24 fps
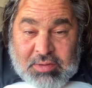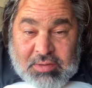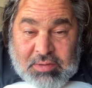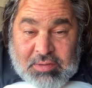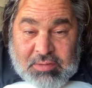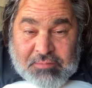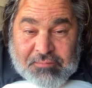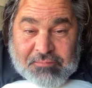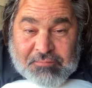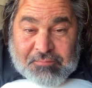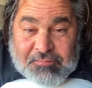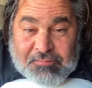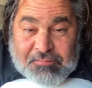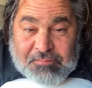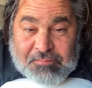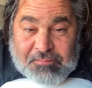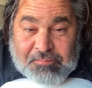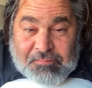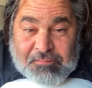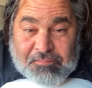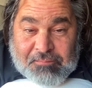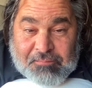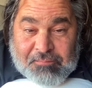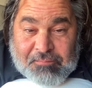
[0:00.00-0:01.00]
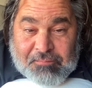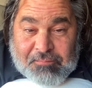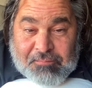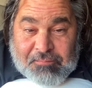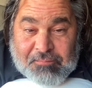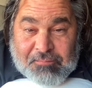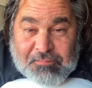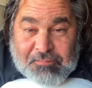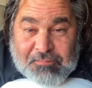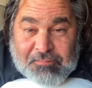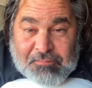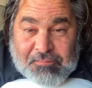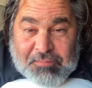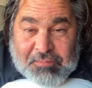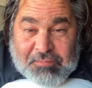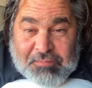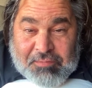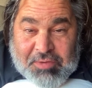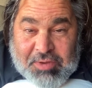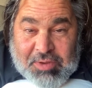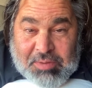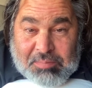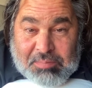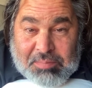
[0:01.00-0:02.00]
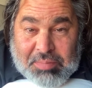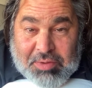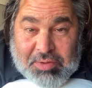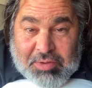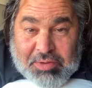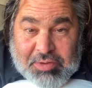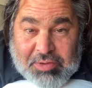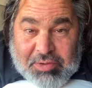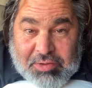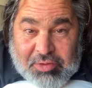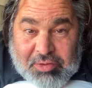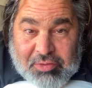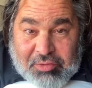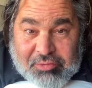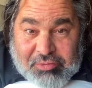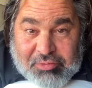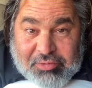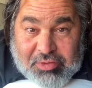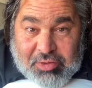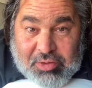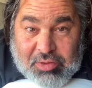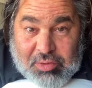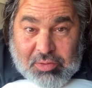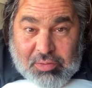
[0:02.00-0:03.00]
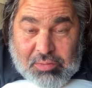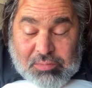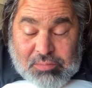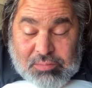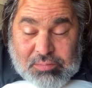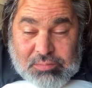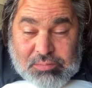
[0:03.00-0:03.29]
15 billion years ago.